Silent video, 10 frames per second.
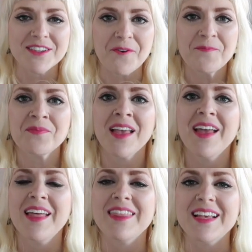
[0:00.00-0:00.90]
So
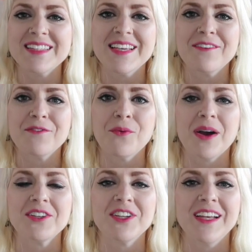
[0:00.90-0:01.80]
thanks again for
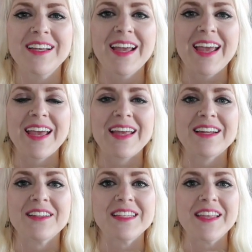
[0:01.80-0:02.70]
watching, and
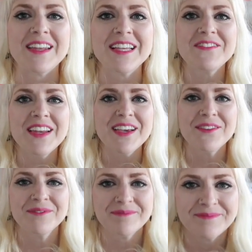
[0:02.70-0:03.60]
I'll see you in the next video.